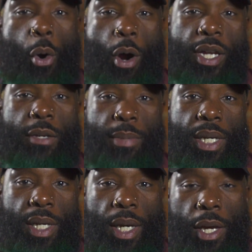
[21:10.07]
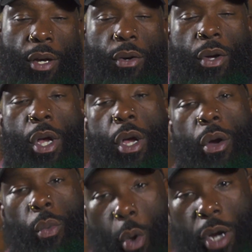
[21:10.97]
Rebel,
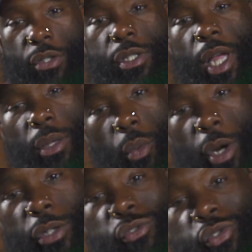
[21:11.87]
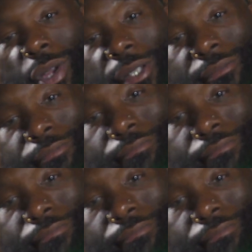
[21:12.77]
waters like the water you drink.